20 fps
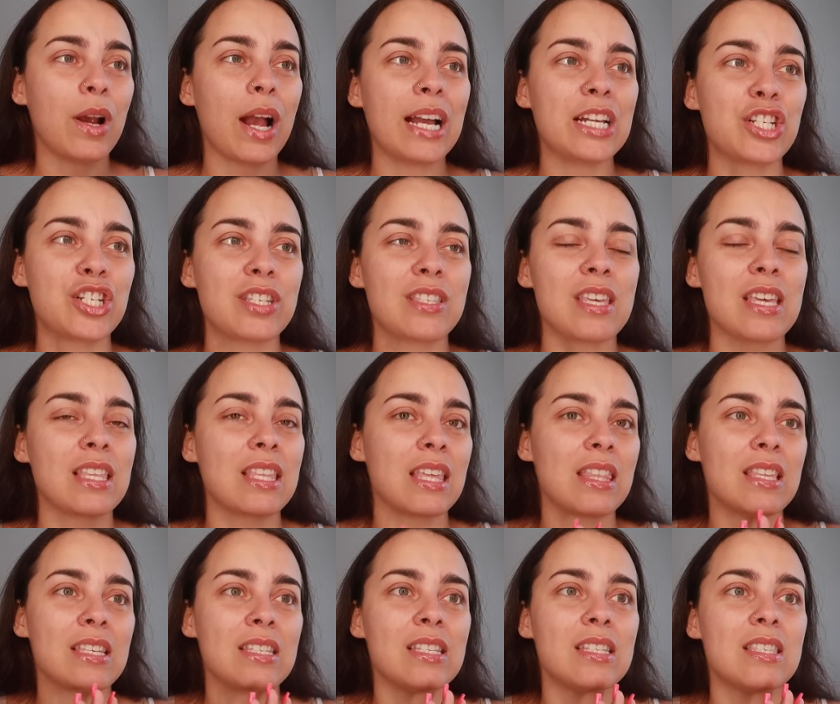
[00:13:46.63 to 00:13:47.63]
I just think that
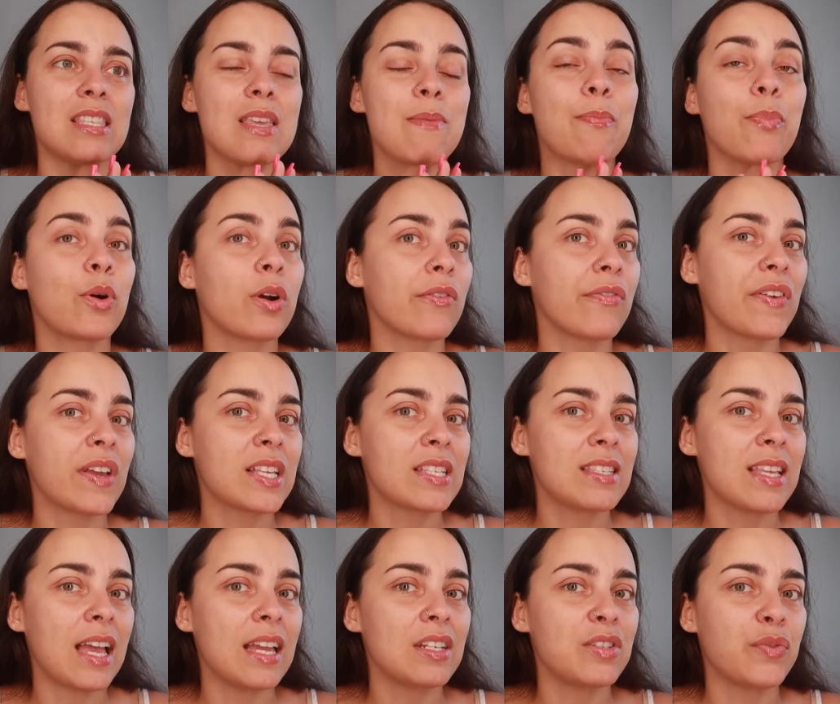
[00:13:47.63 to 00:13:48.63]
this is the perfect
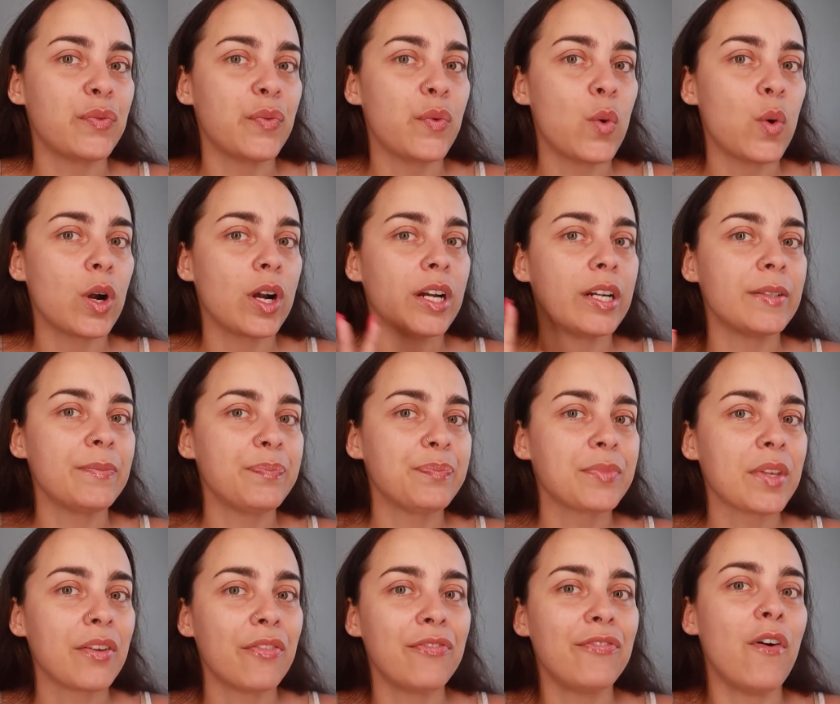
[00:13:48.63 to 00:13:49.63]
scent for
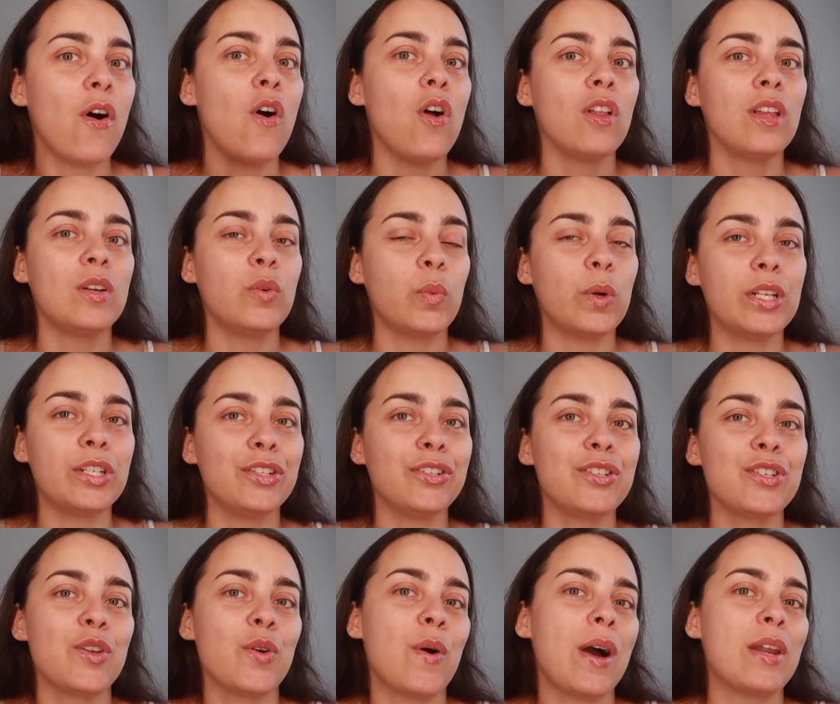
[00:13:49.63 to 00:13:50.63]
fall and winter,
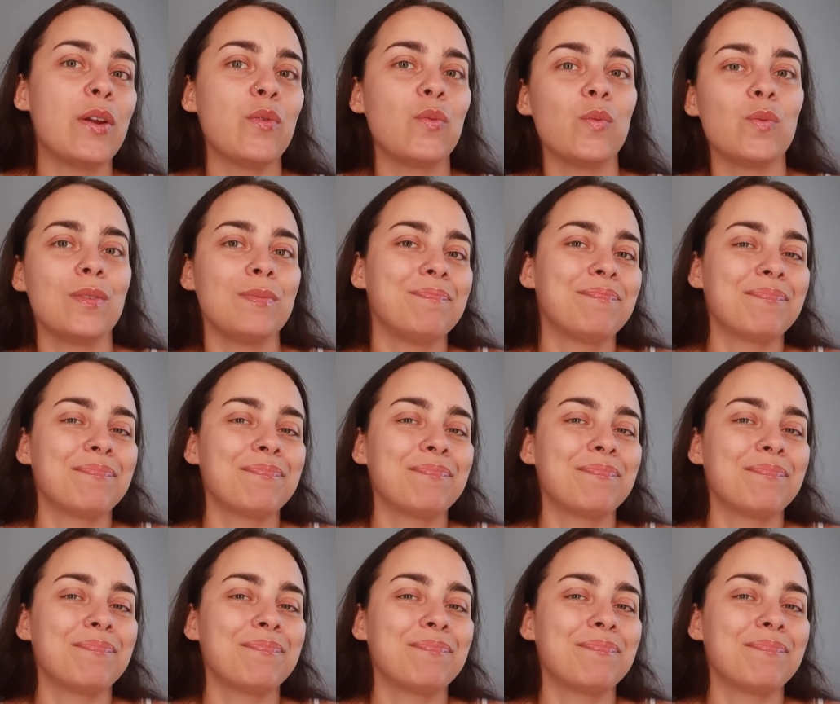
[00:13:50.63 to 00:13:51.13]
so I don't,